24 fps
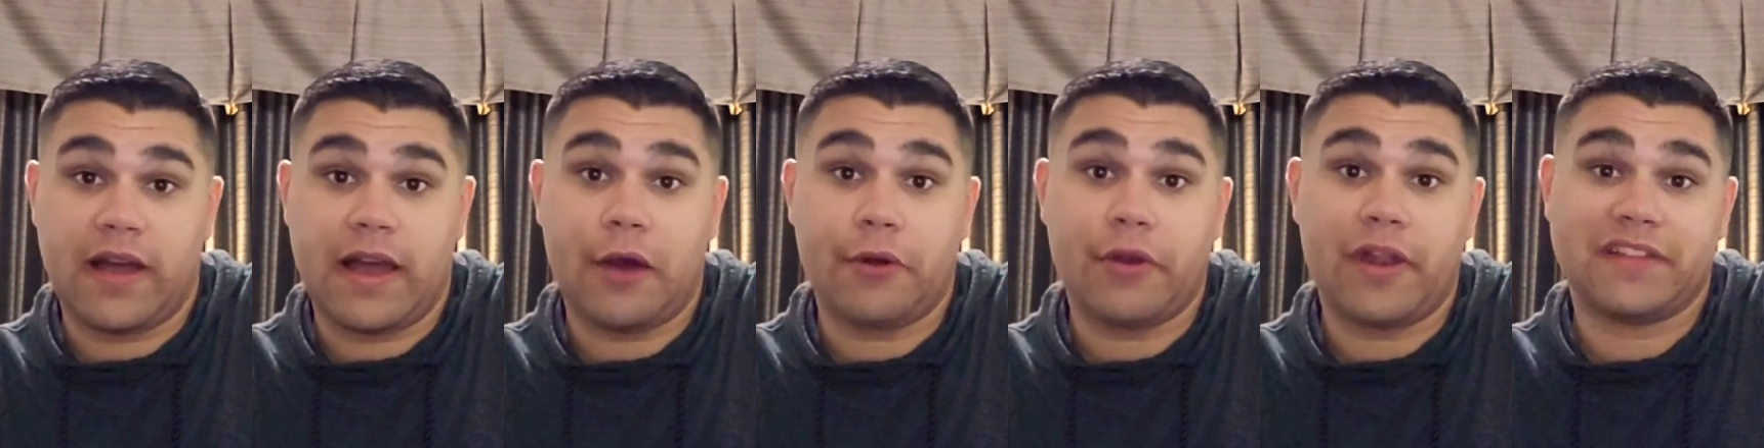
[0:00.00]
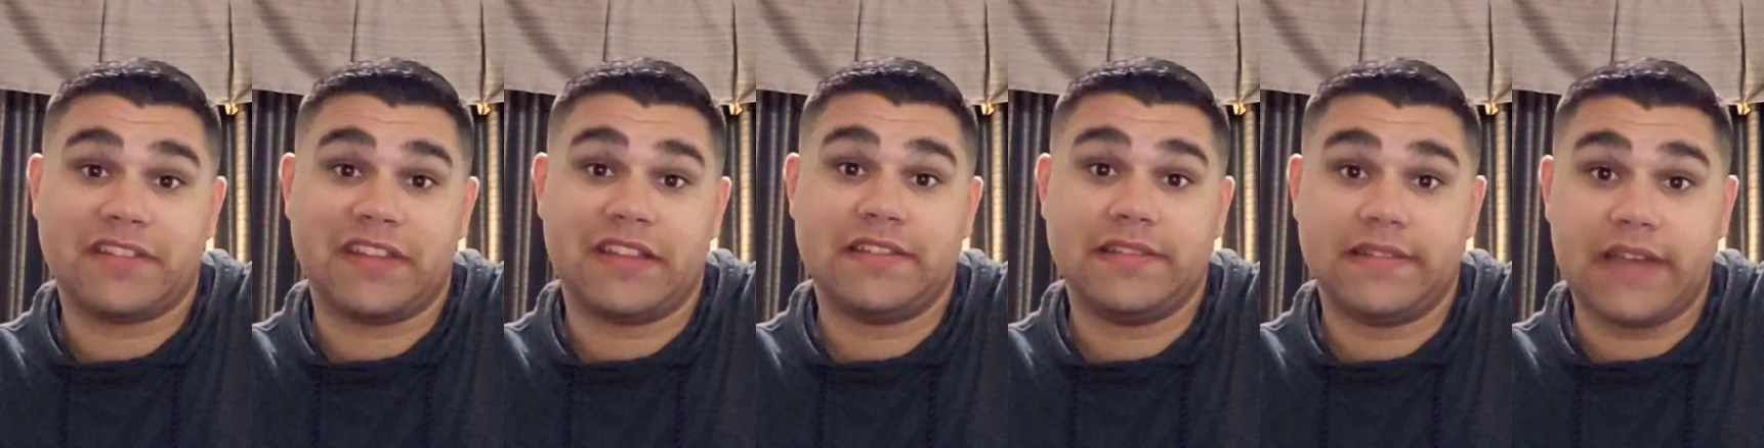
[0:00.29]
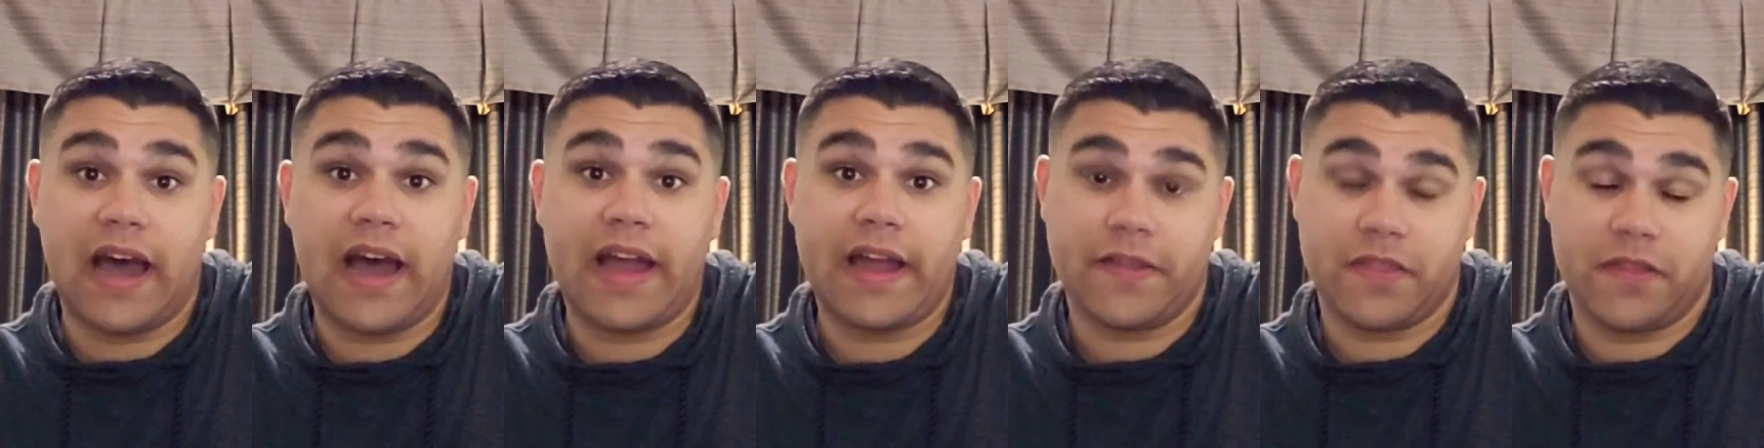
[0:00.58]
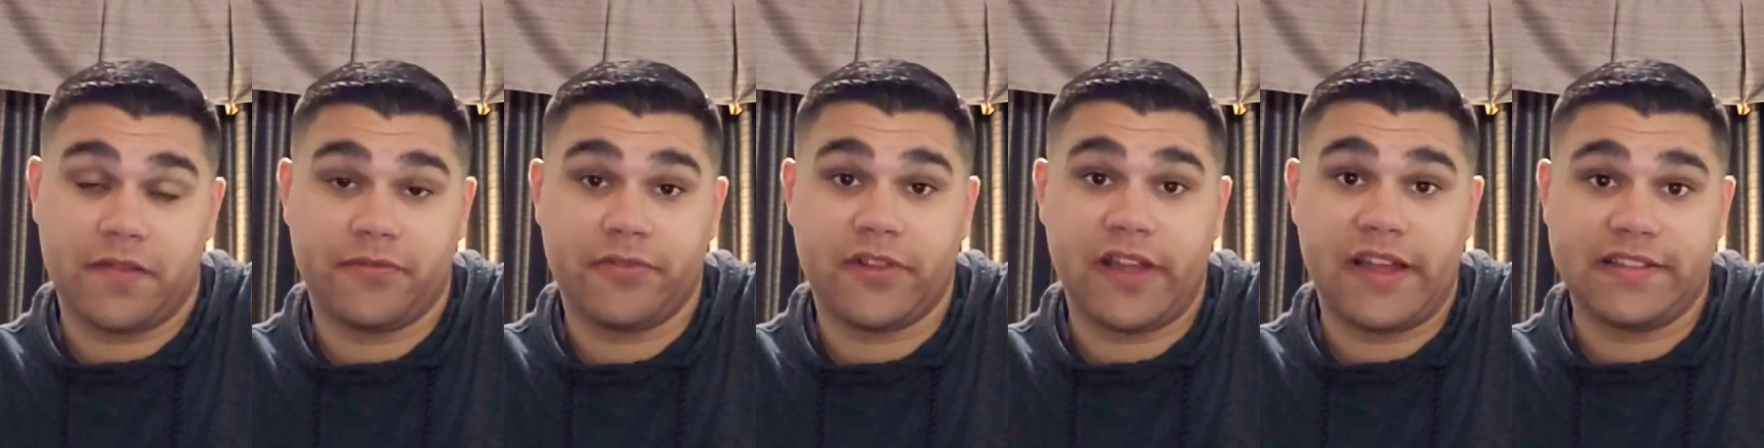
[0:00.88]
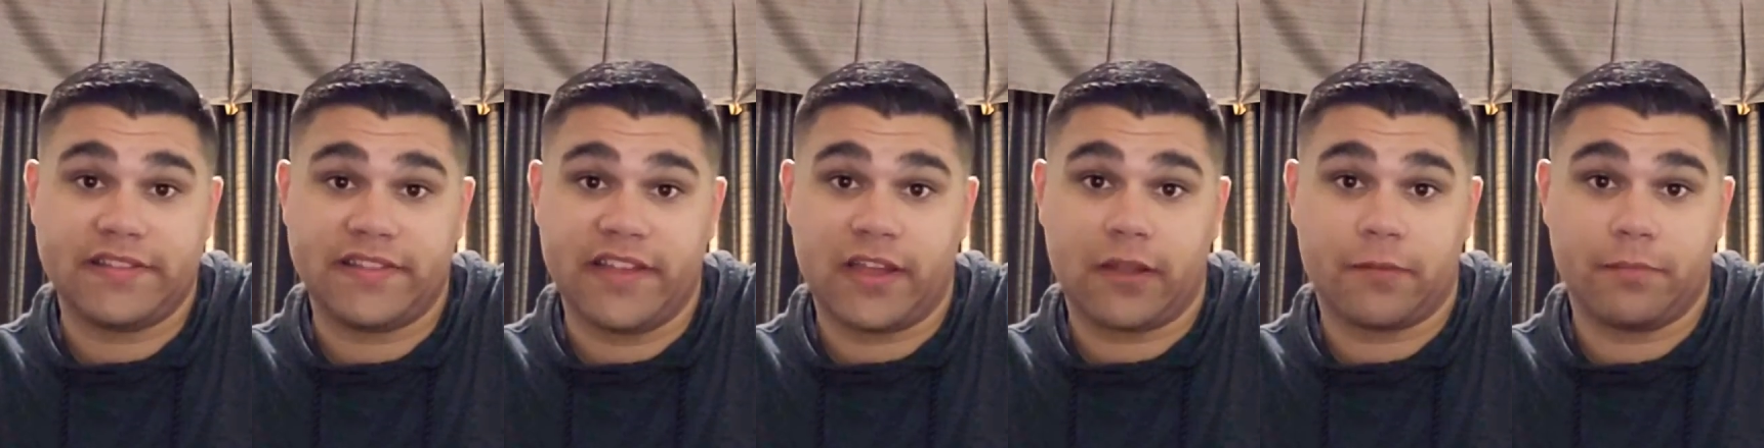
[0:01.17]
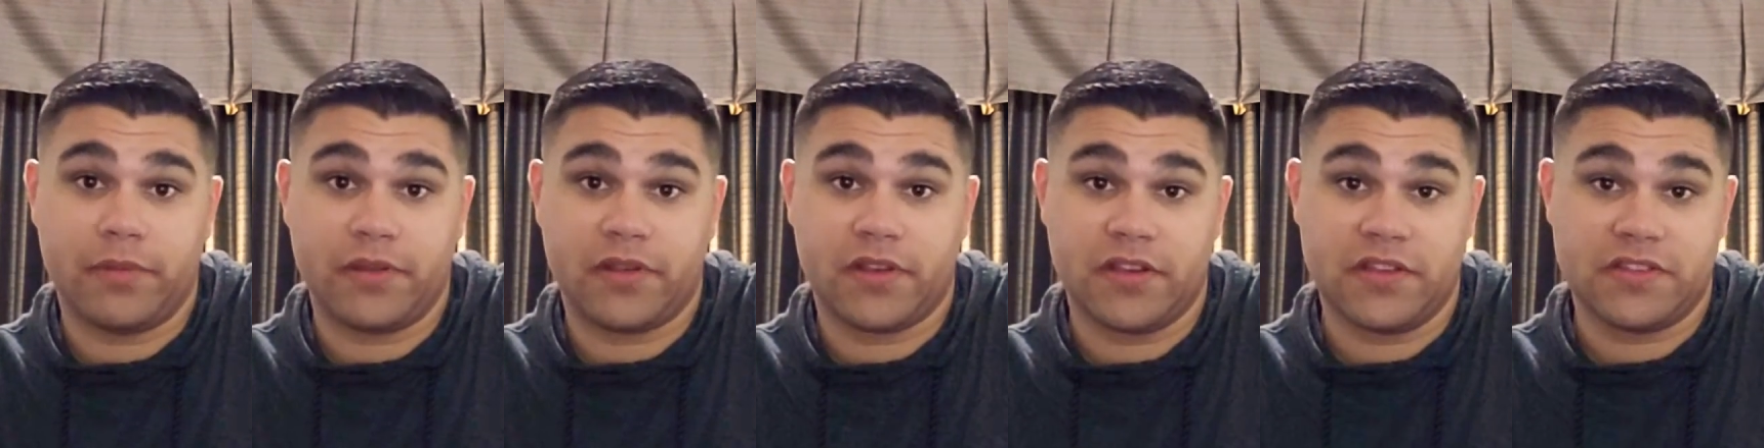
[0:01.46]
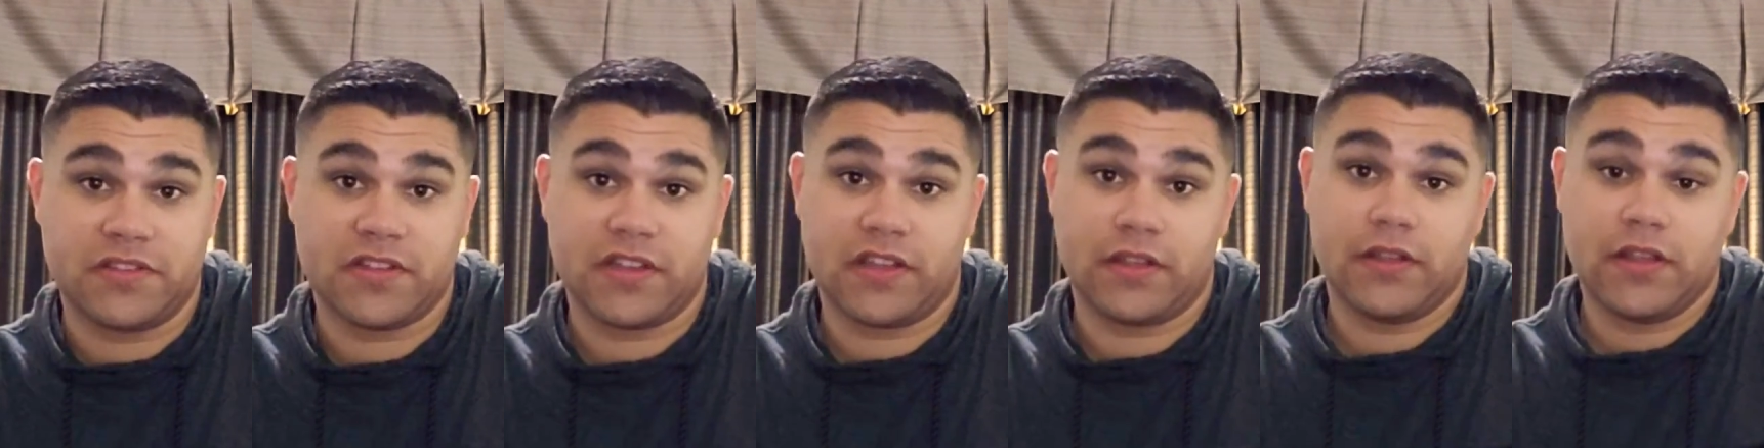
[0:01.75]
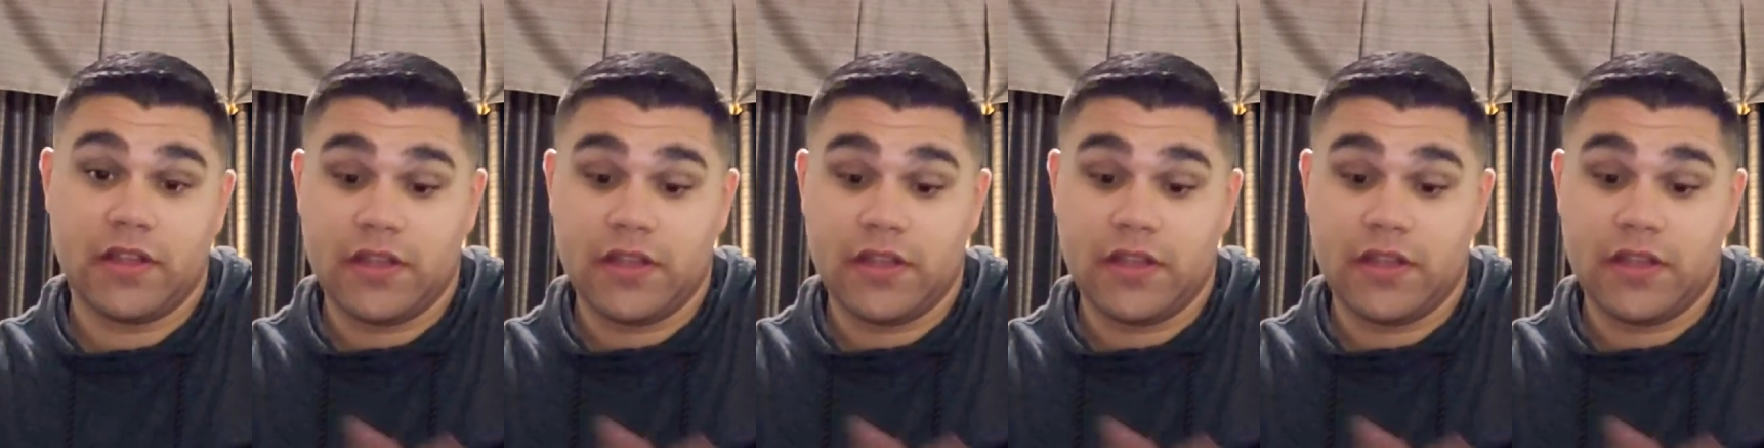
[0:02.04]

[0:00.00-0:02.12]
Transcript: how not to die on the flight deck, because